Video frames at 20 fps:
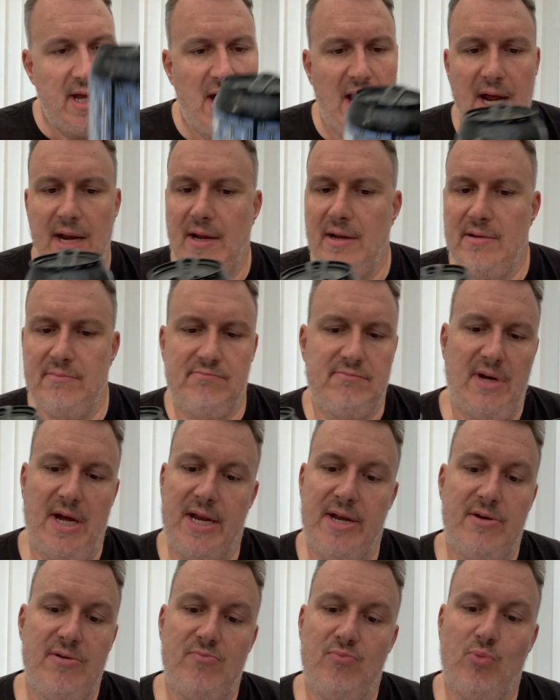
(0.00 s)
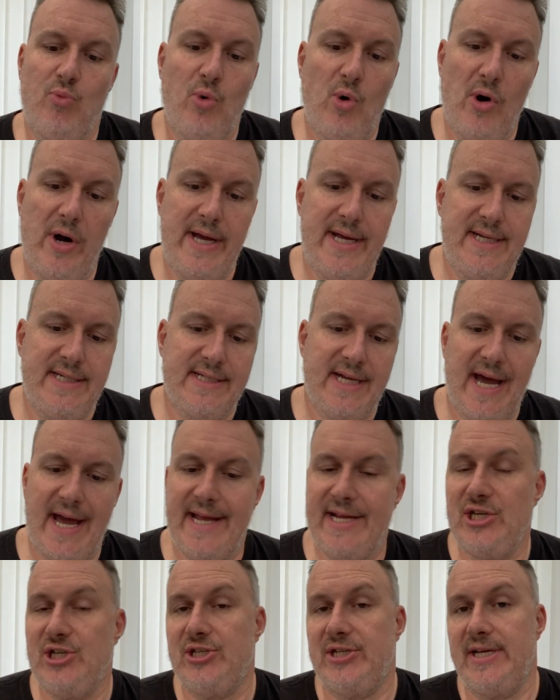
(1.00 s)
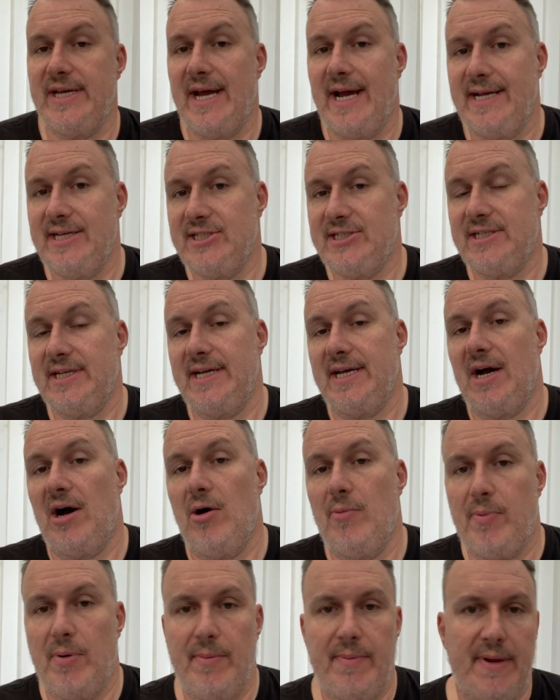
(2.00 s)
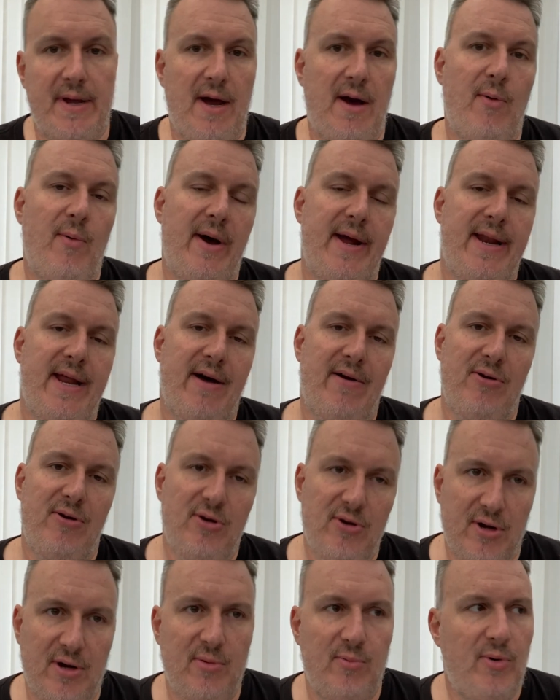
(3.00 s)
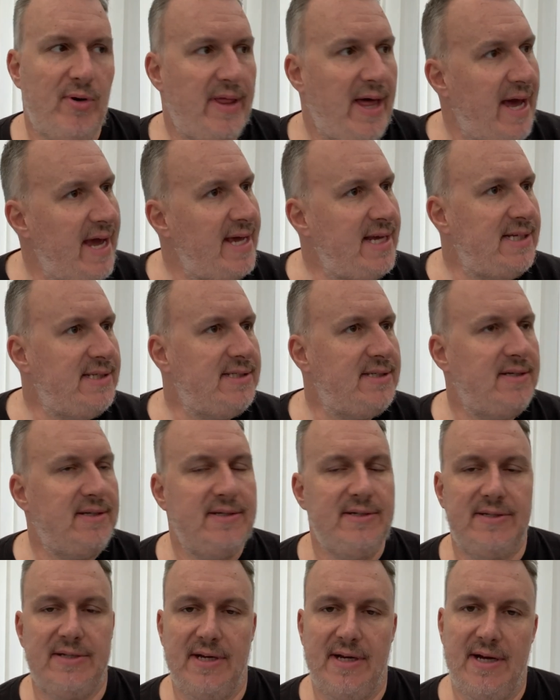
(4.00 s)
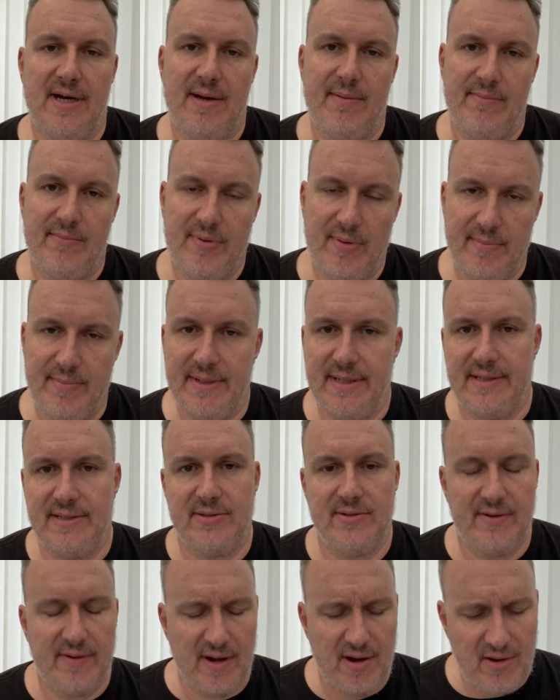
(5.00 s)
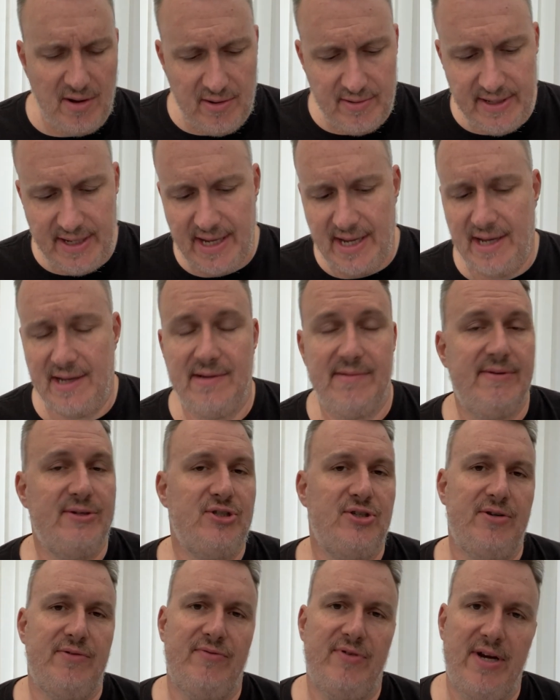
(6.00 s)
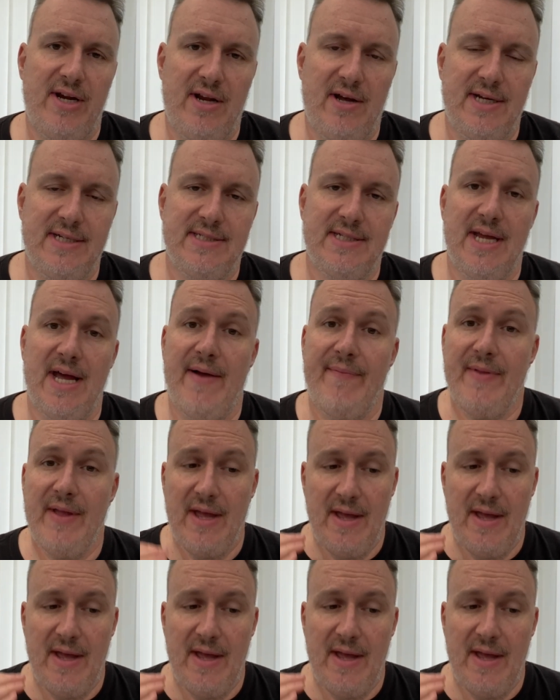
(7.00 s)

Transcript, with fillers: And and what is HDHC? I'll probably go away now and look at what that is and uh, and probably sort of go, oh yeah, I should have realised that.